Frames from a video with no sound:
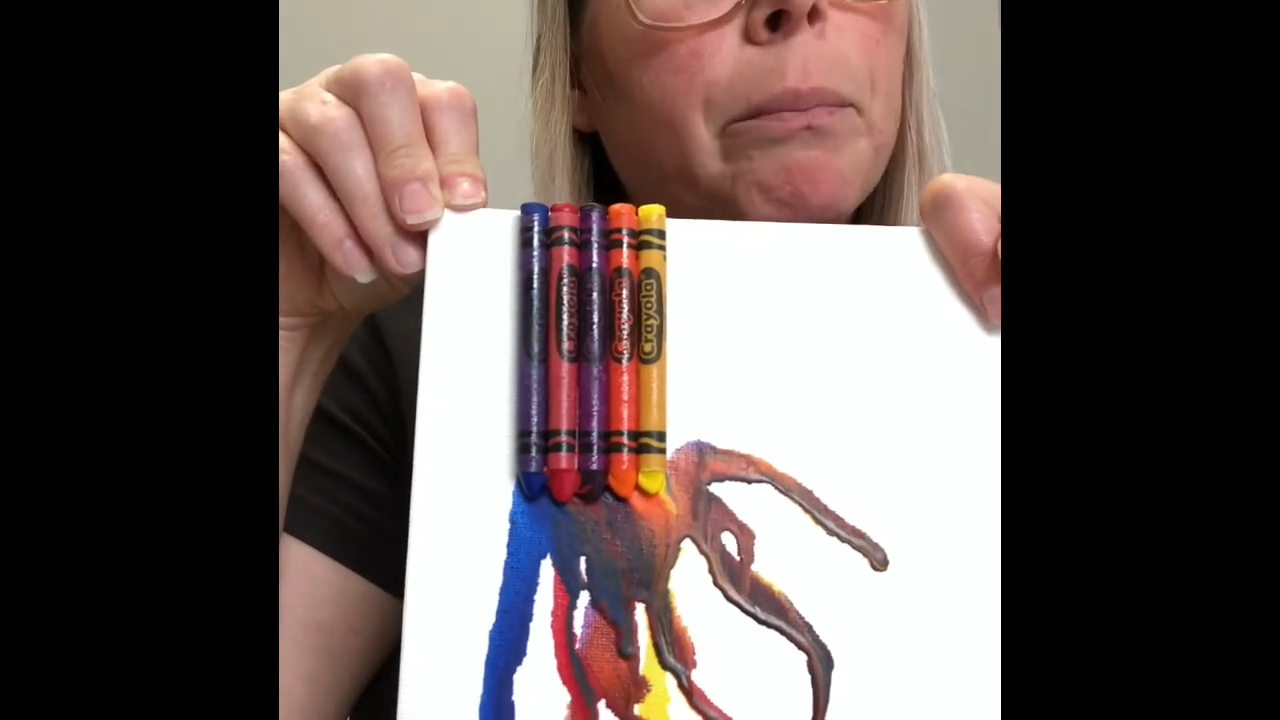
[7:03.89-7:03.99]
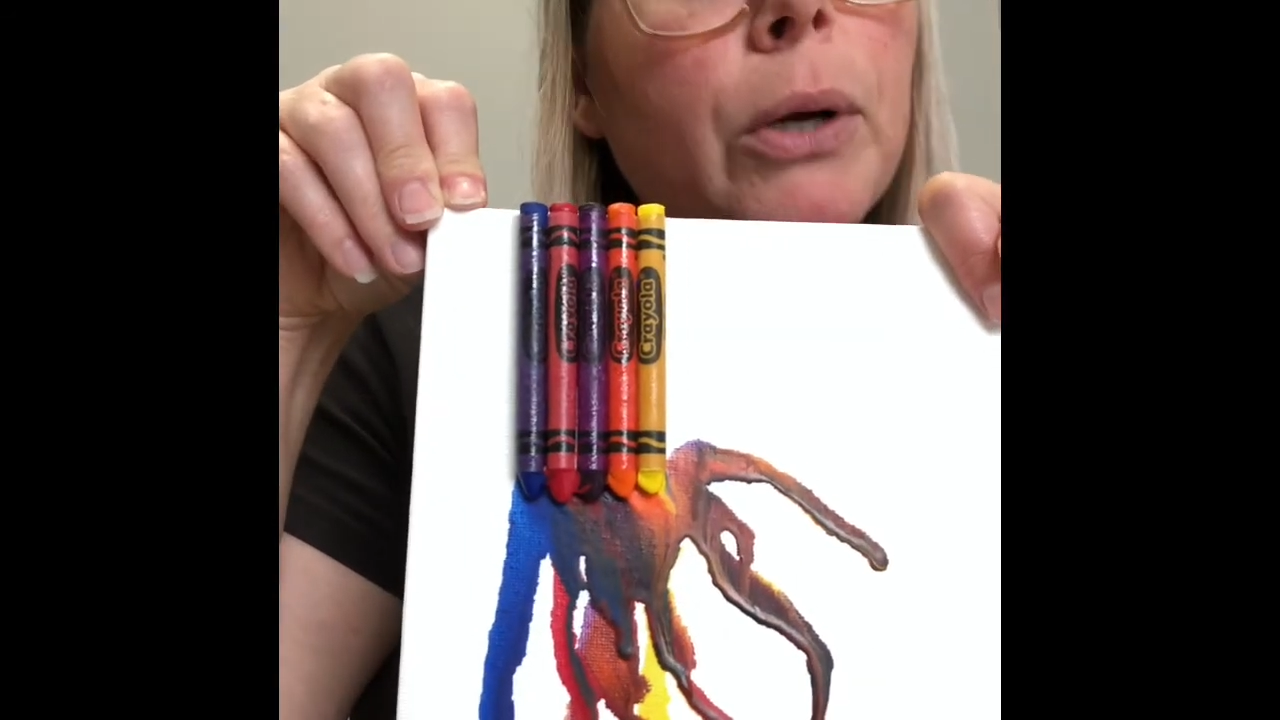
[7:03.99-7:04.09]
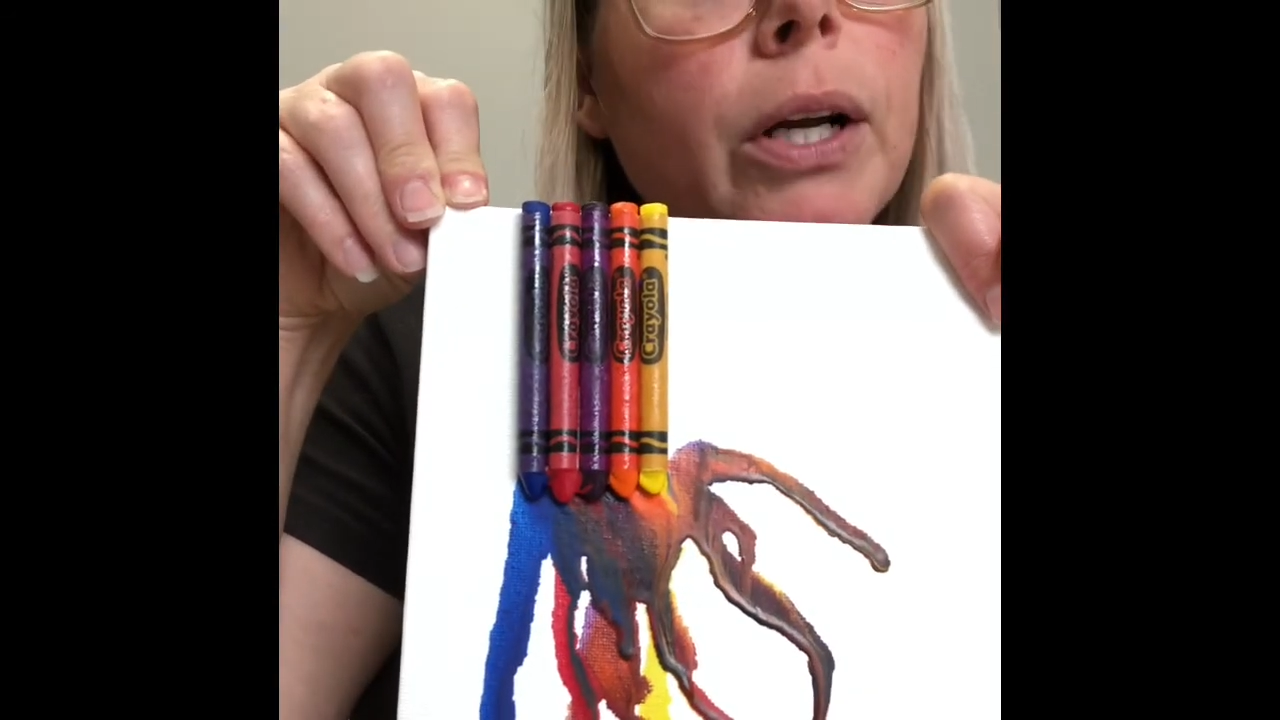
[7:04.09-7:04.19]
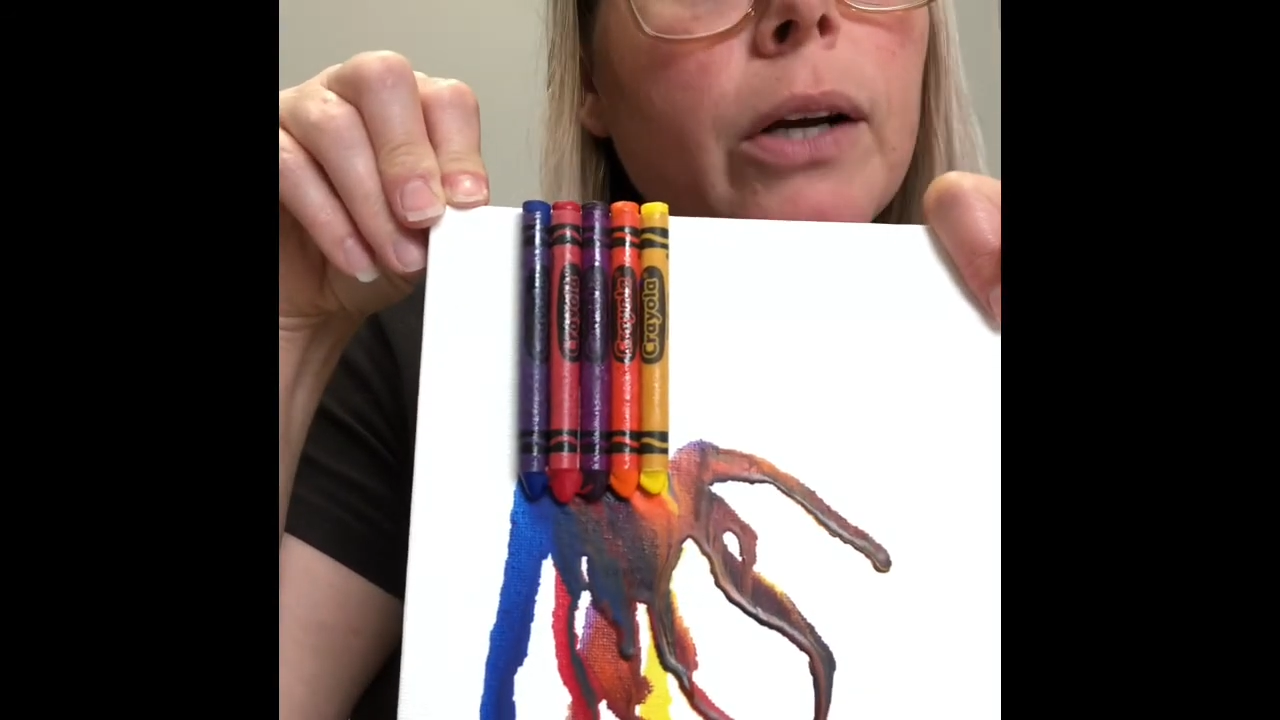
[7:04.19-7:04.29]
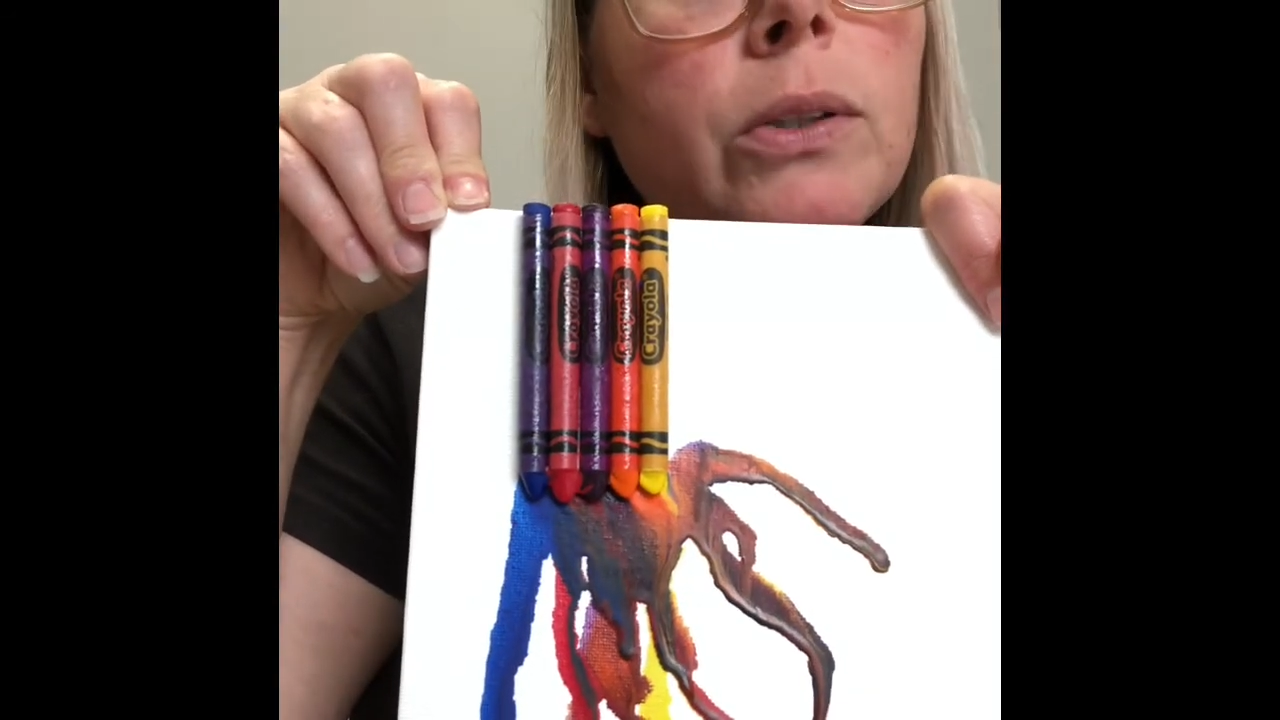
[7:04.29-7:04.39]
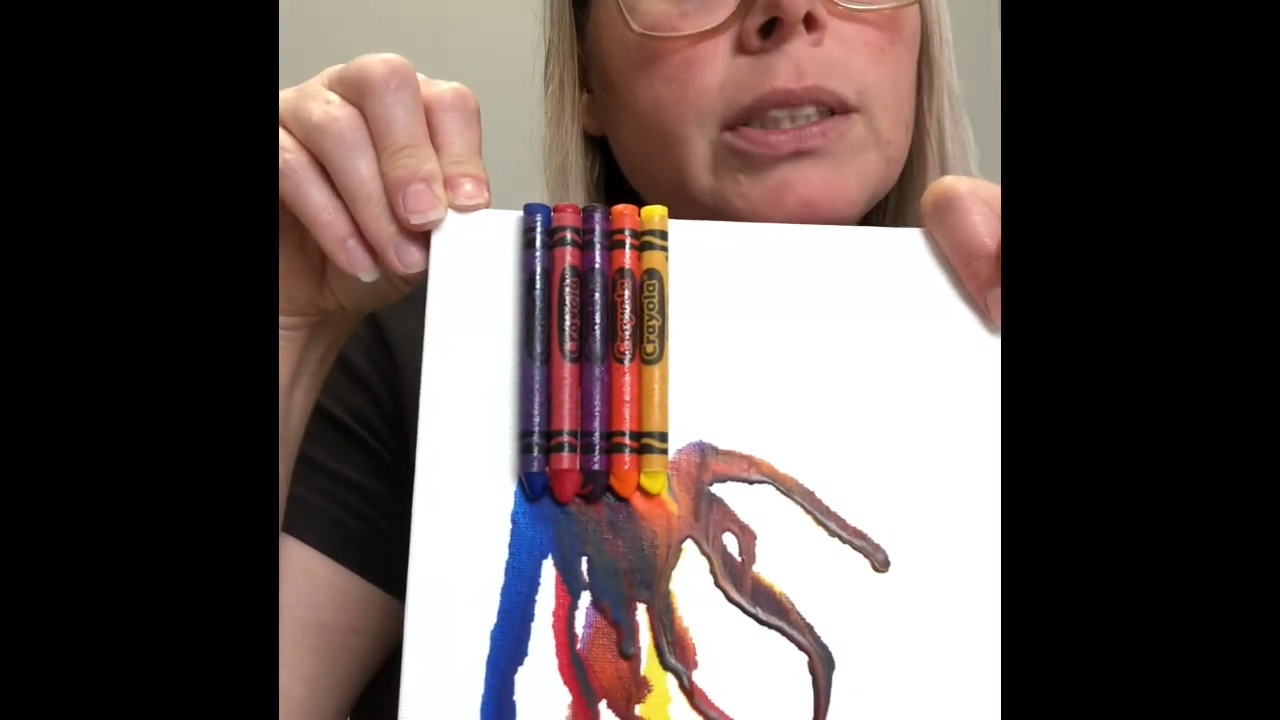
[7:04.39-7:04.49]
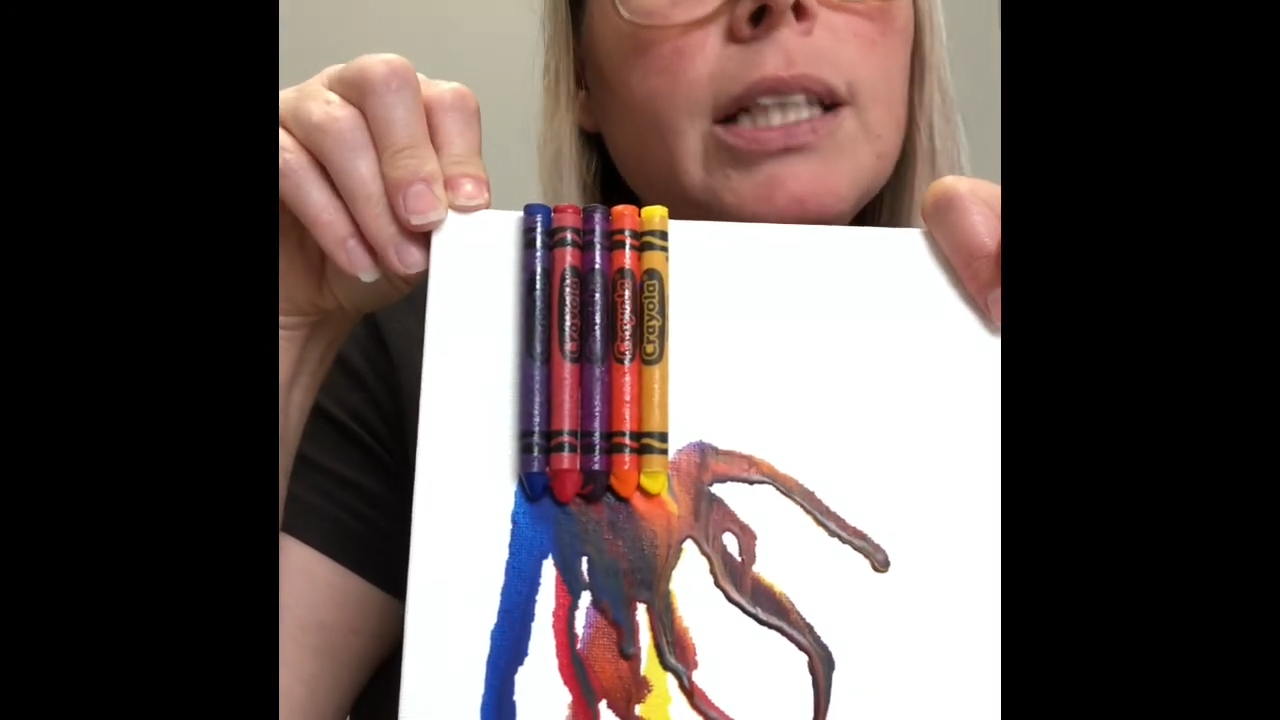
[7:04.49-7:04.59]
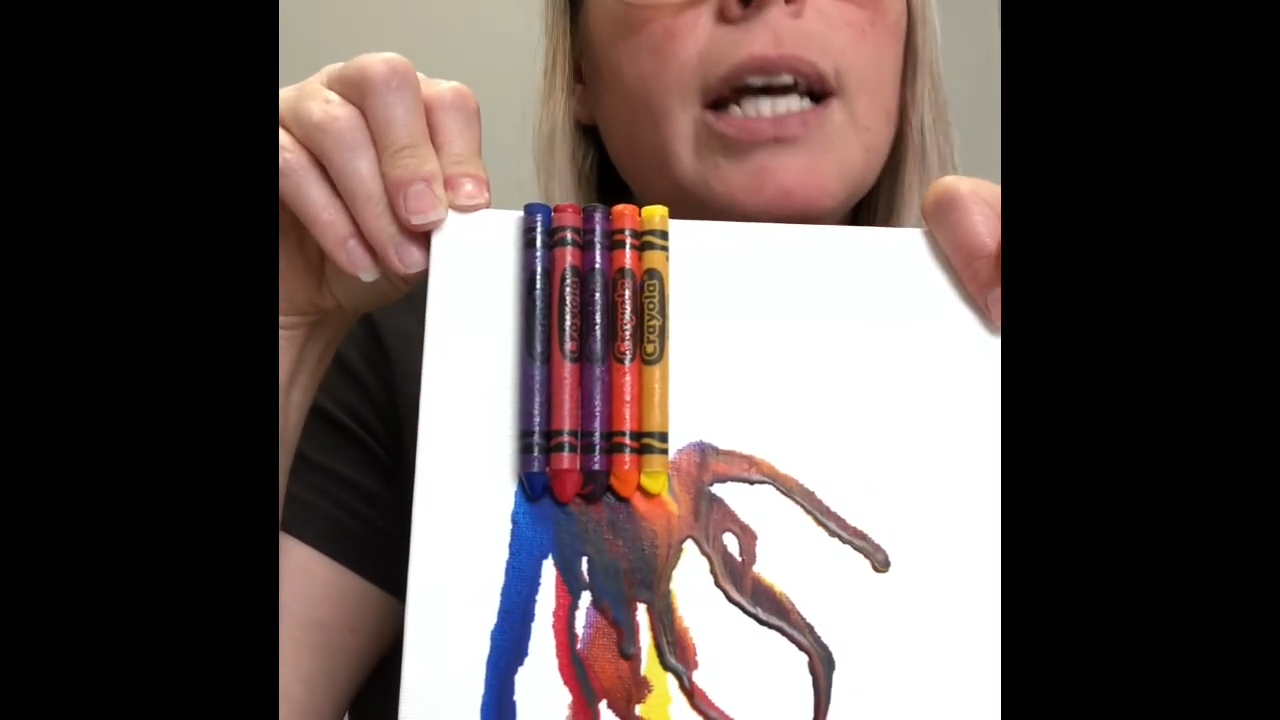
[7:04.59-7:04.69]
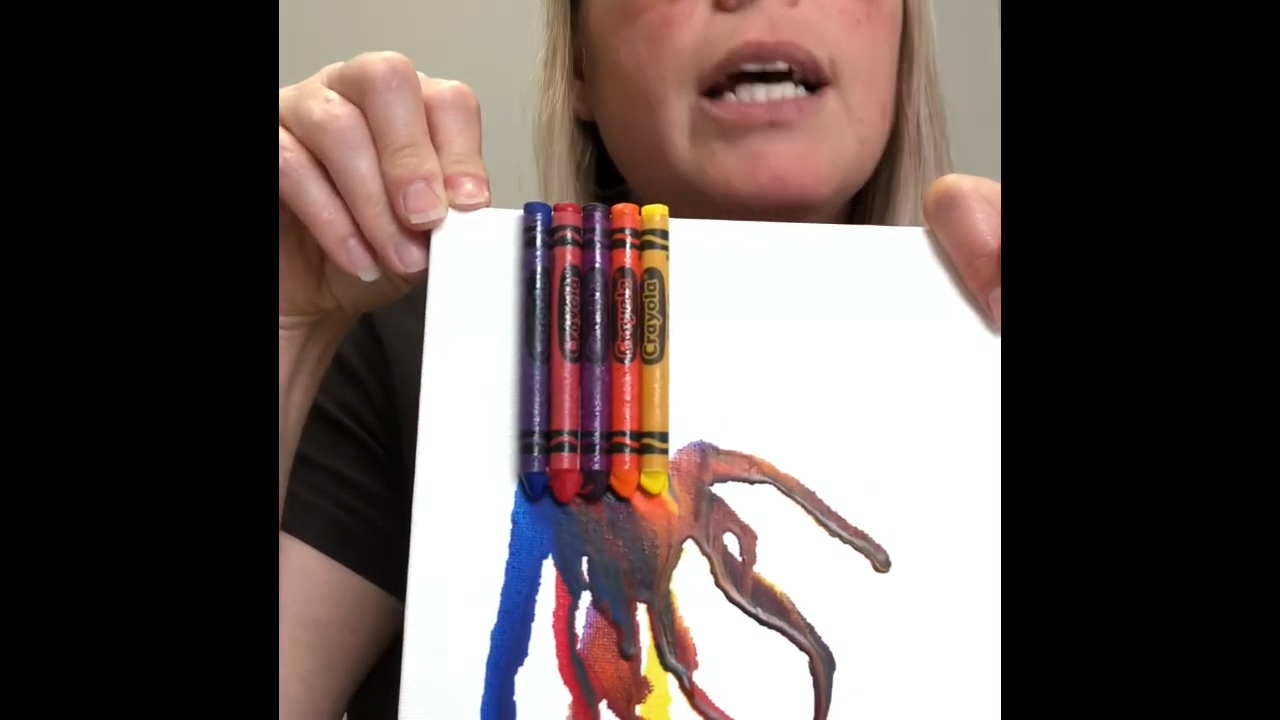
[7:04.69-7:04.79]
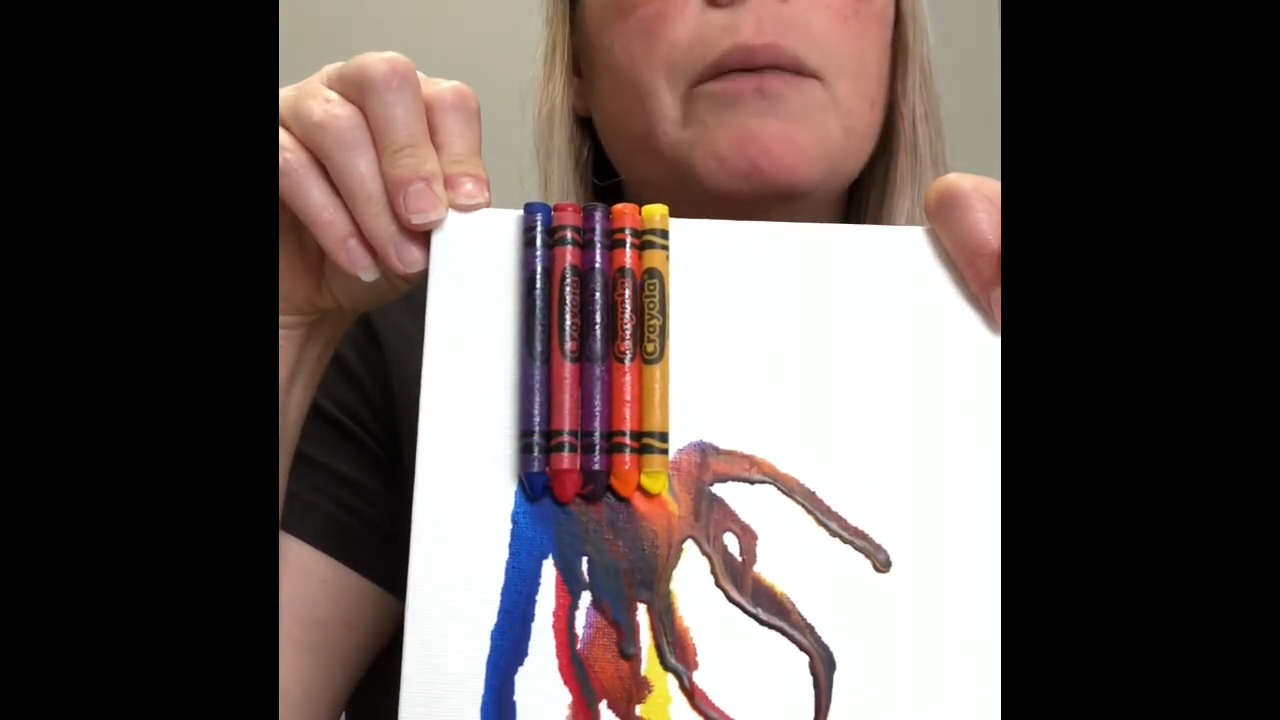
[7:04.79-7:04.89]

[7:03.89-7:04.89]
birdhouse,